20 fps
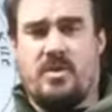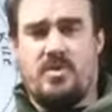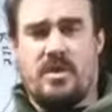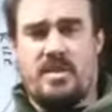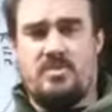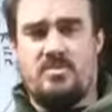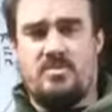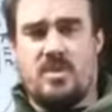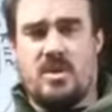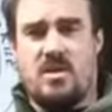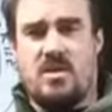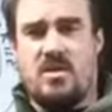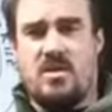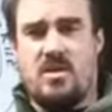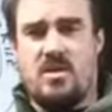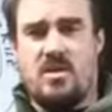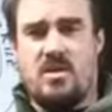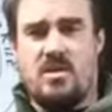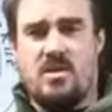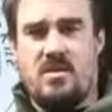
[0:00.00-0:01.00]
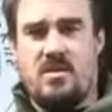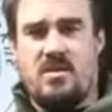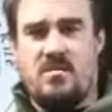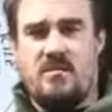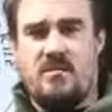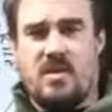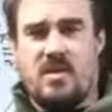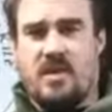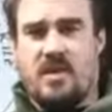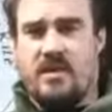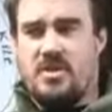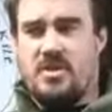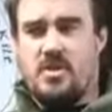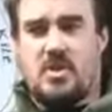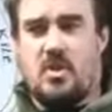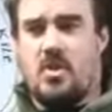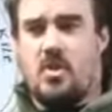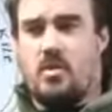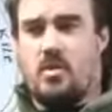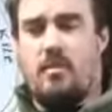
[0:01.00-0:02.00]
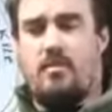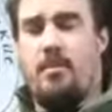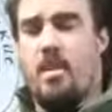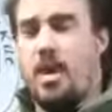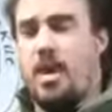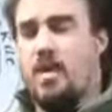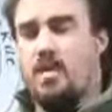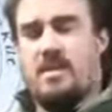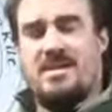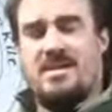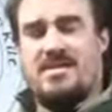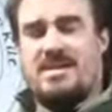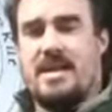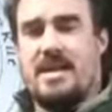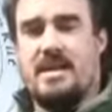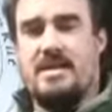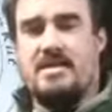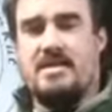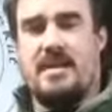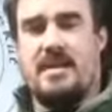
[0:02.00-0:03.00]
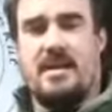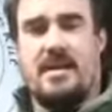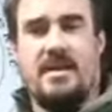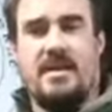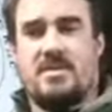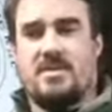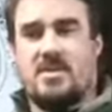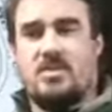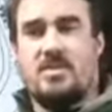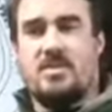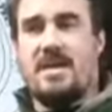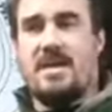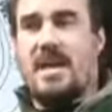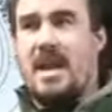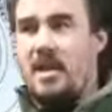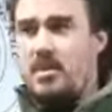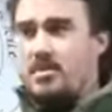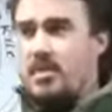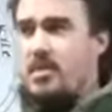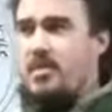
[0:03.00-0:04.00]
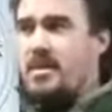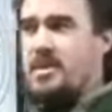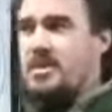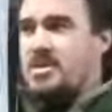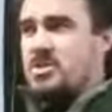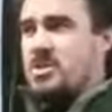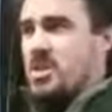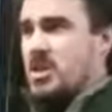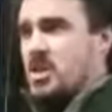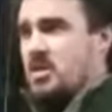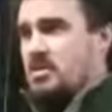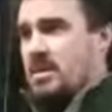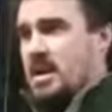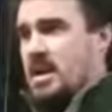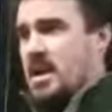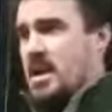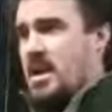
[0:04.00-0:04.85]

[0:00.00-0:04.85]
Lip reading: are? Unless you go to a bar and it's 80s night and it's like, I remember that song, blood.